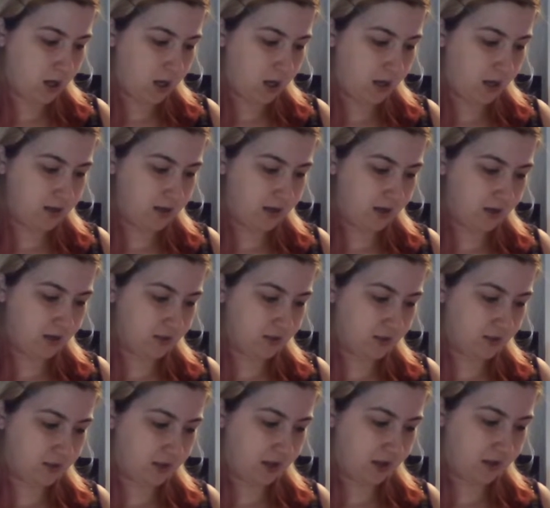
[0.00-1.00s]
and then it
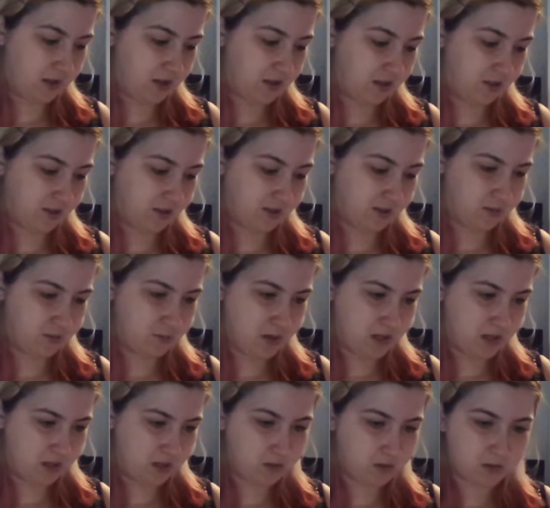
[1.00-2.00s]
says I think this
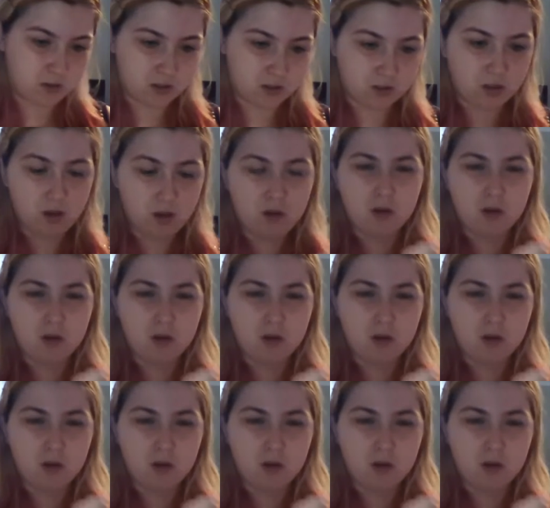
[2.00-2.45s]
means